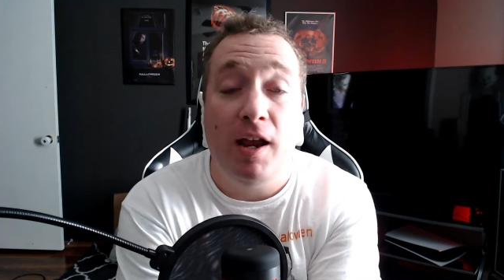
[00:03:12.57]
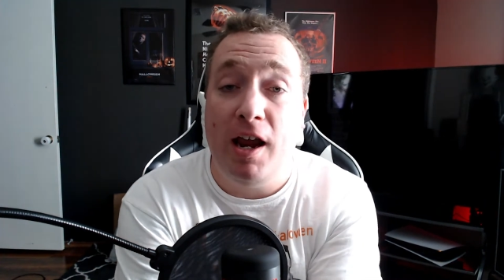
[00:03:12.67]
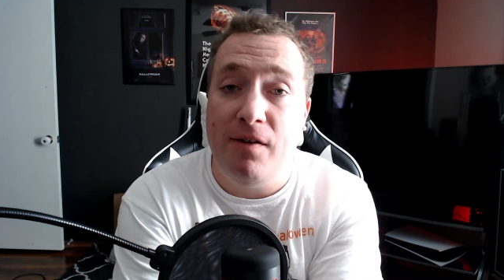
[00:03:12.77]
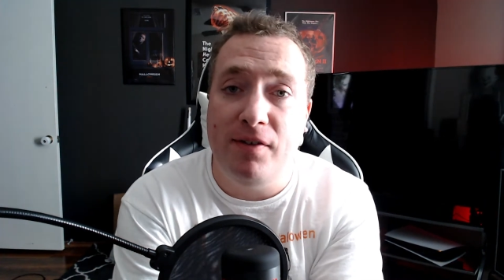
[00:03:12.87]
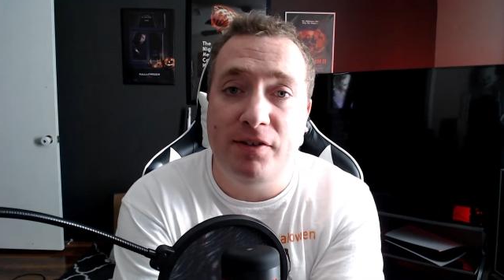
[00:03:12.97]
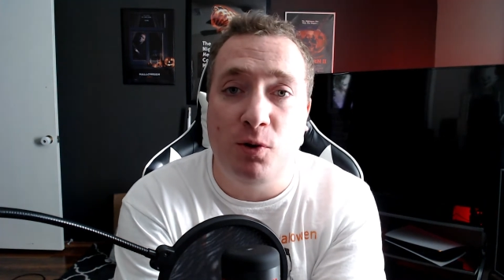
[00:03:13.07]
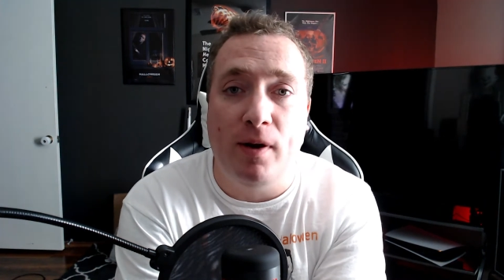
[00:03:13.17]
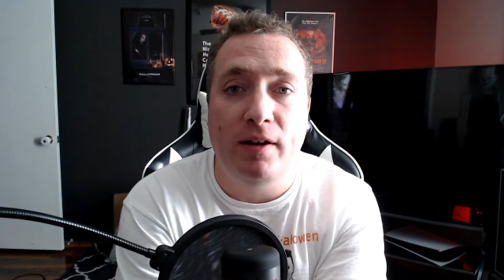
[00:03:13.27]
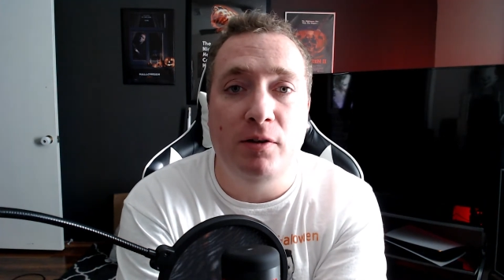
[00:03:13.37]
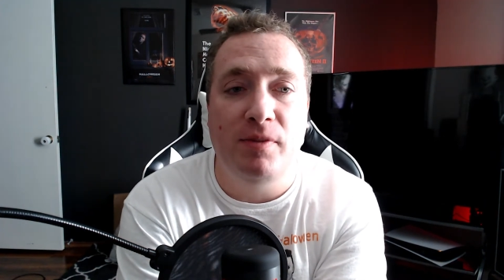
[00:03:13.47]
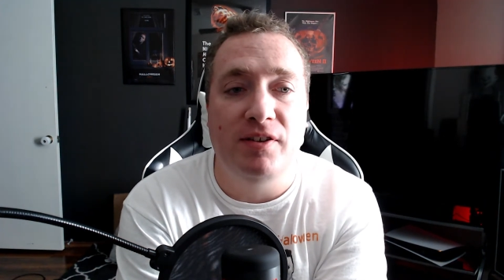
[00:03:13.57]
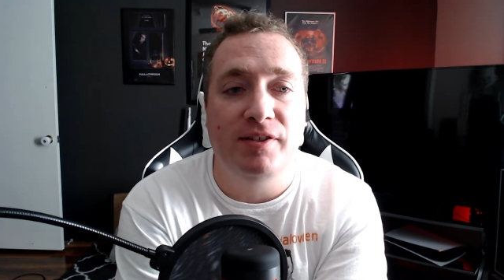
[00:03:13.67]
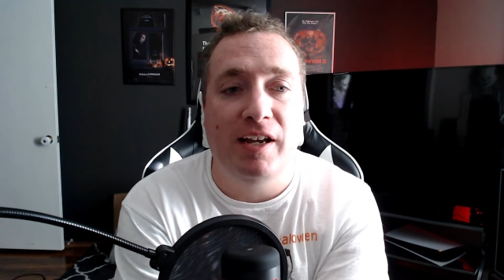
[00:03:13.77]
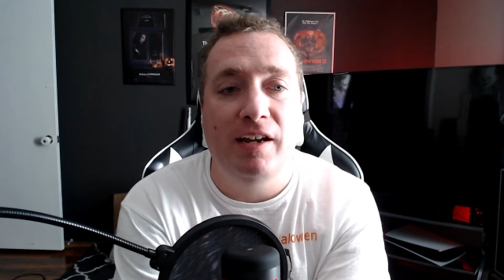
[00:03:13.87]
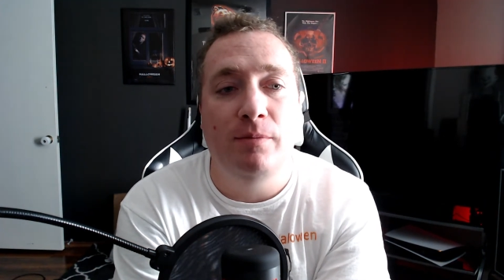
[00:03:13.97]
Everything's quite going to be the
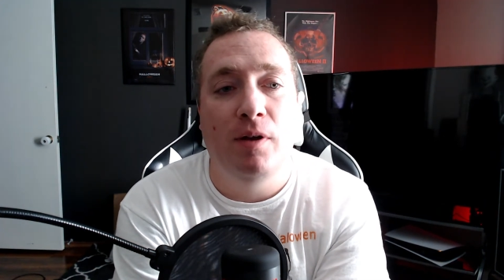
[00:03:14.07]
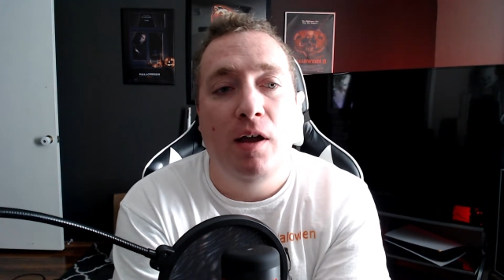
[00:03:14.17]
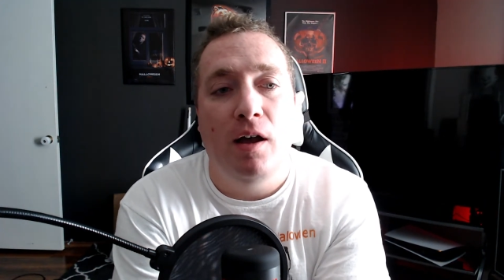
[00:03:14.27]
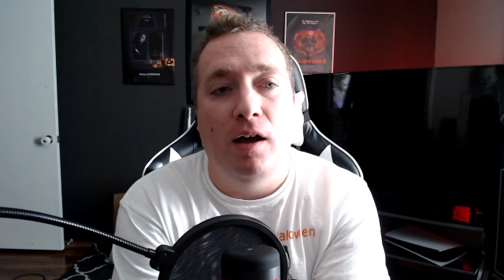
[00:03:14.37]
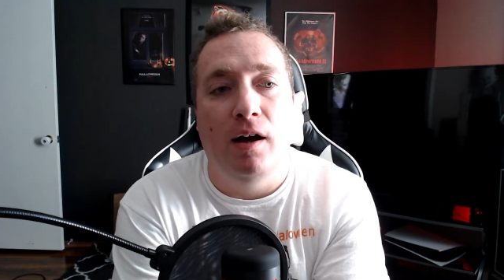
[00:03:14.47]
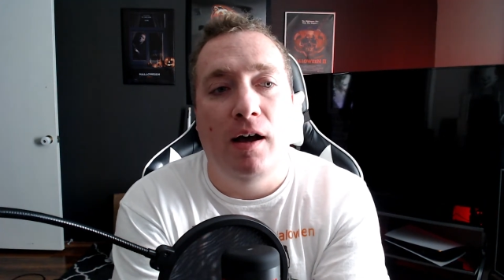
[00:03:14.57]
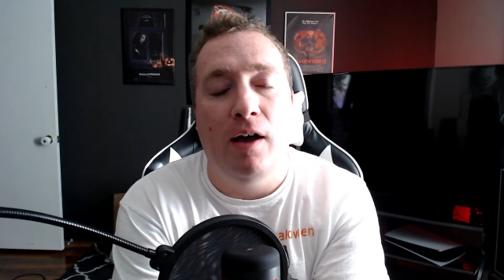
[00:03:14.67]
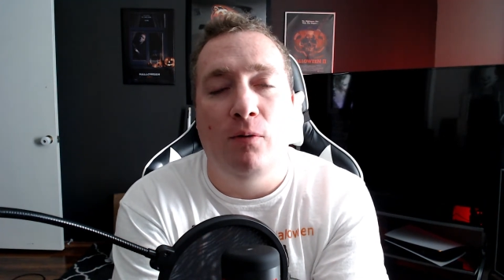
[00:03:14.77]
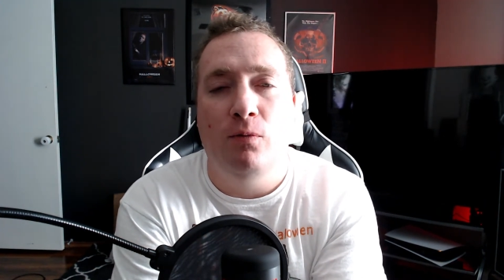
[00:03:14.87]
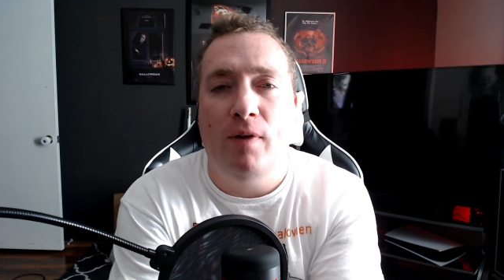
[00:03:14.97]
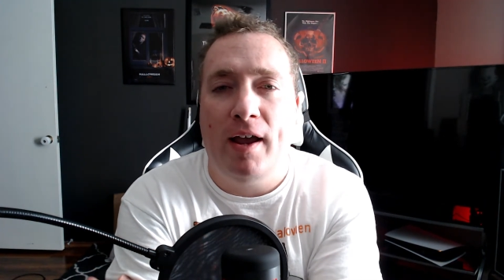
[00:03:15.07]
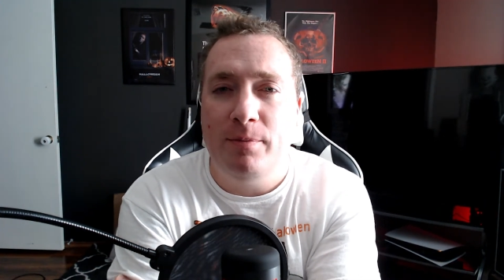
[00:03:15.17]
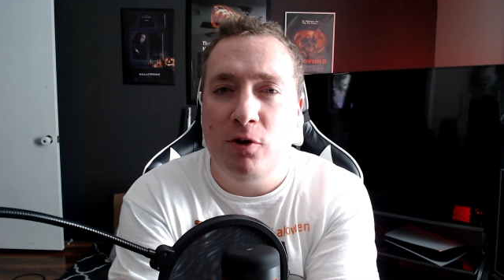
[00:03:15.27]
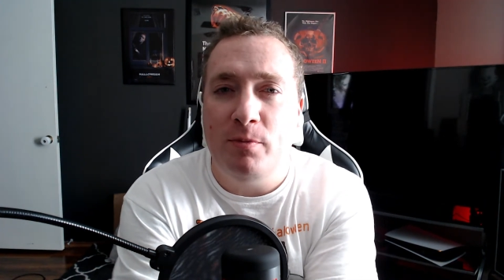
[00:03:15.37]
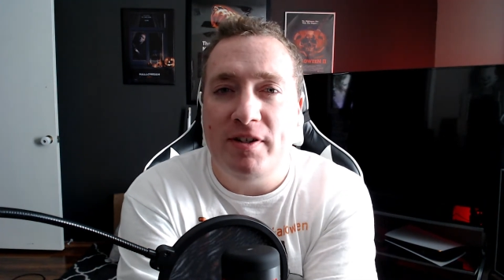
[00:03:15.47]
same. I
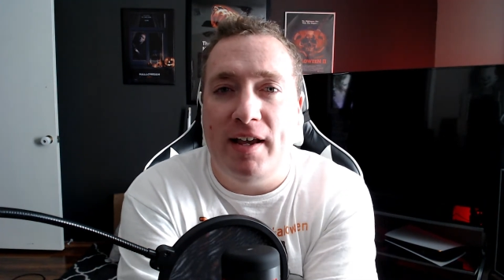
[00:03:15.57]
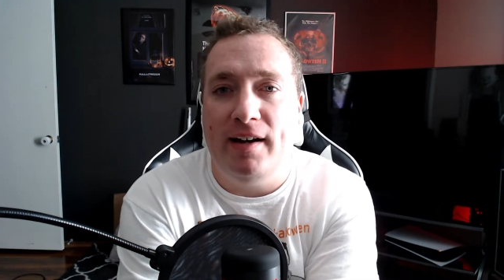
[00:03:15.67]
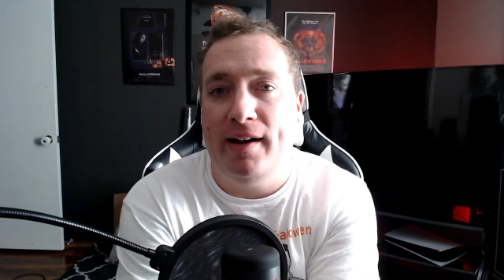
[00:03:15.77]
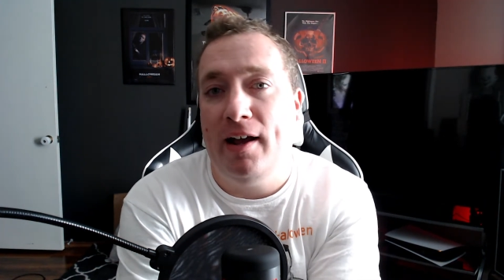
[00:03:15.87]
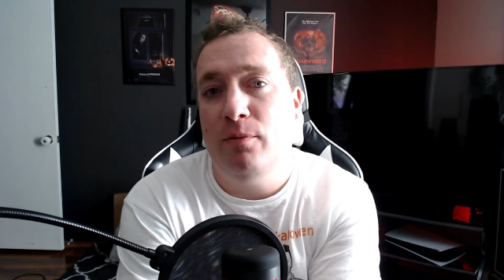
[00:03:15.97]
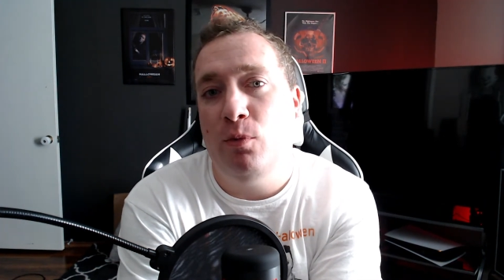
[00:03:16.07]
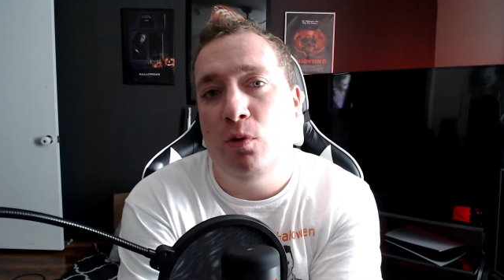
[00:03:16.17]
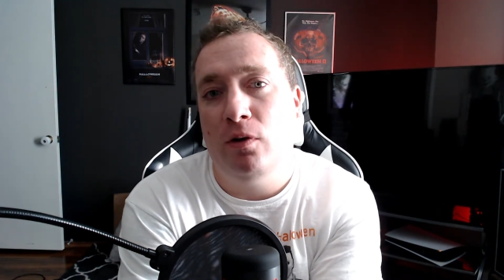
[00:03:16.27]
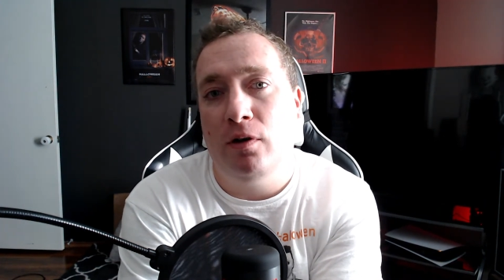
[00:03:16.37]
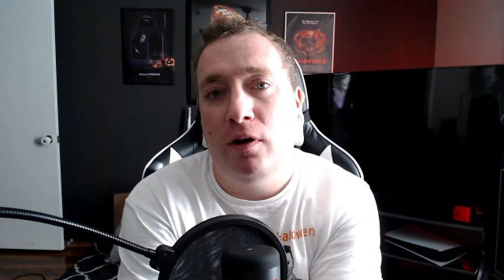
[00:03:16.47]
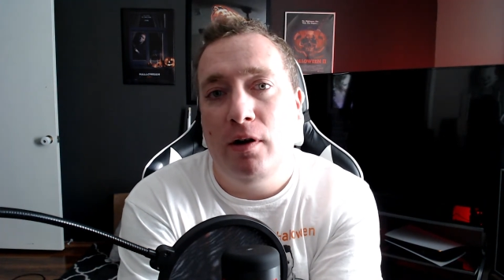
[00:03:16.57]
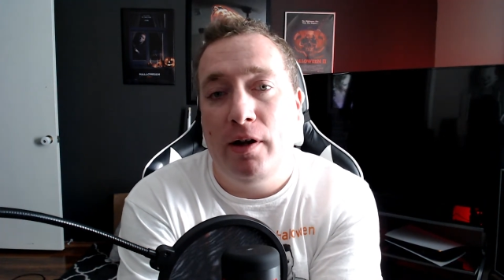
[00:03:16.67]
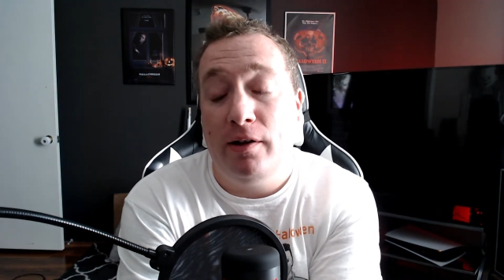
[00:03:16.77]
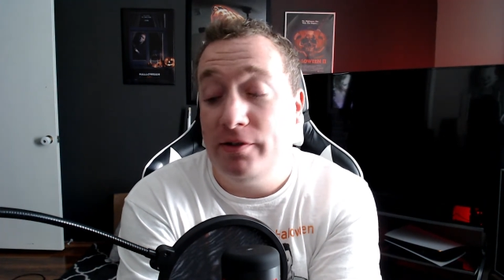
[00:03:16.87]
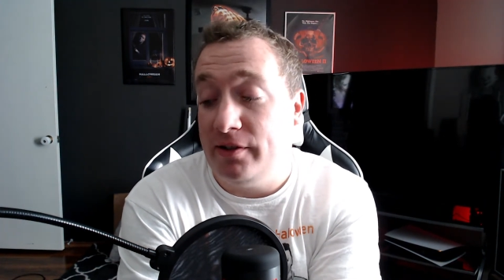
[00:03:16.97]
am going to be taking it out more
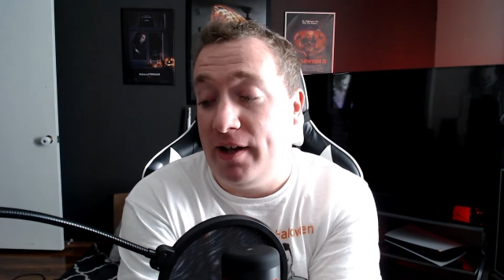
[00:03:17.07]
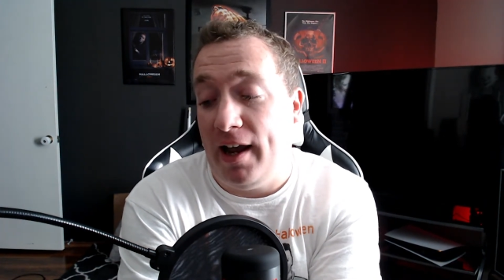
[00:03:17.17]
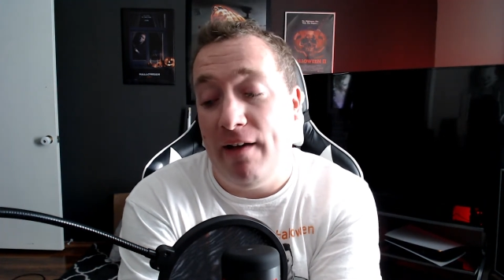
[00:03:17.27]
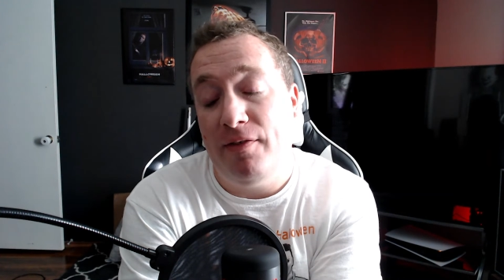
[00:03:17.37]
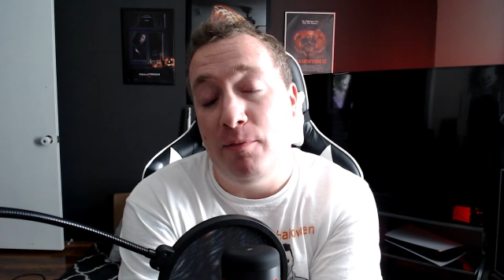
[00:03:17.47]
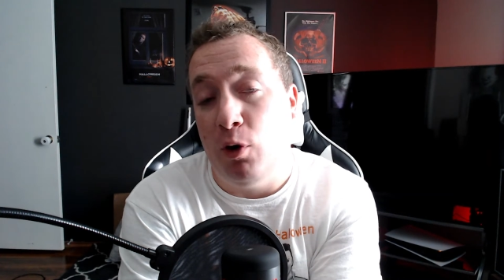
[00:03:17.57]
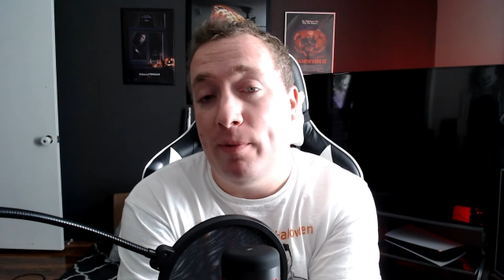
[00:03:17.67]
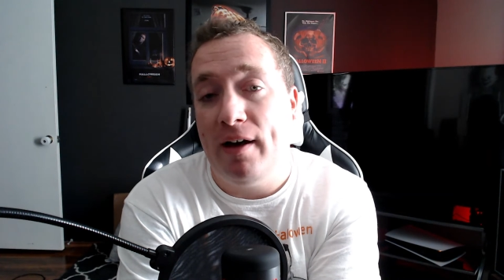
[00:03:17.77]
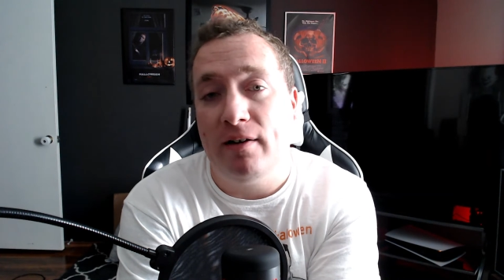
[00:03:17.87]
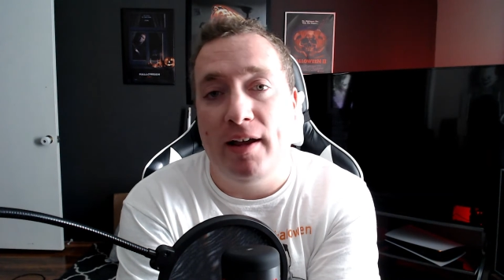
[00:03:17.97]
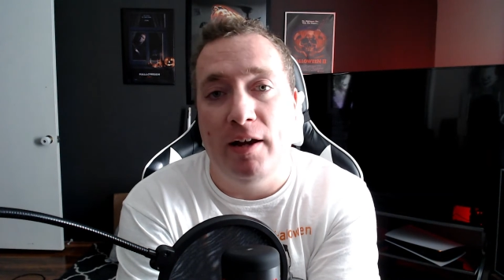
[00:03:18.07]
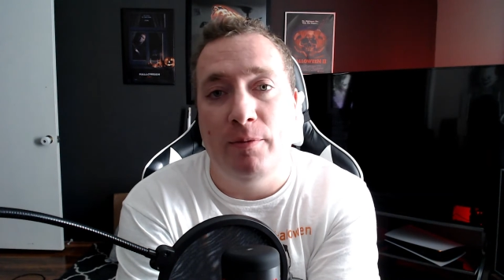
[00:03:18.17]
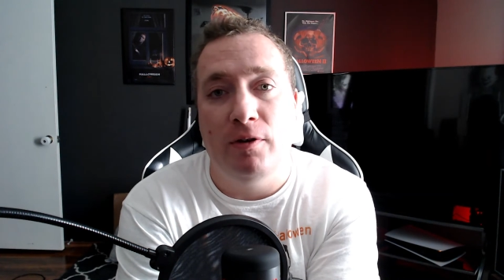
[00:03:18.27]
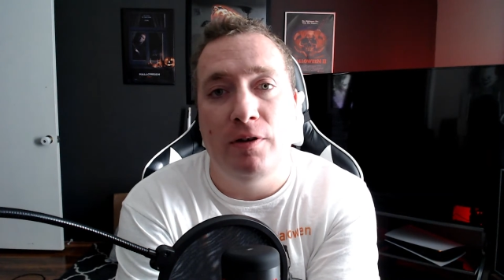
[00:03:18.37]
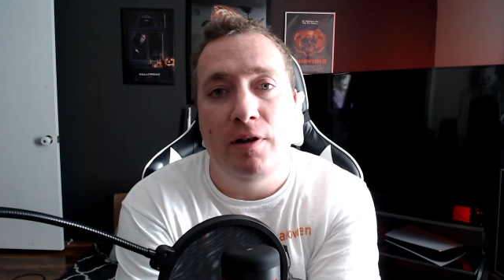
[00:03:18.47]
since I have the mobile
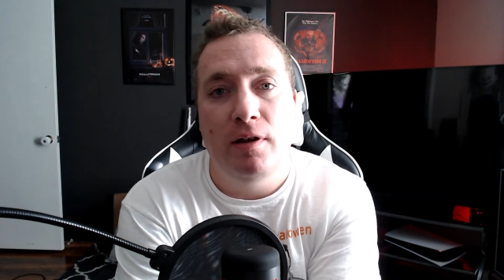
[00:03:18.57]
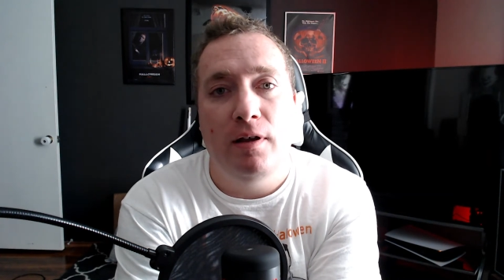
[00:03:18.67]
camera,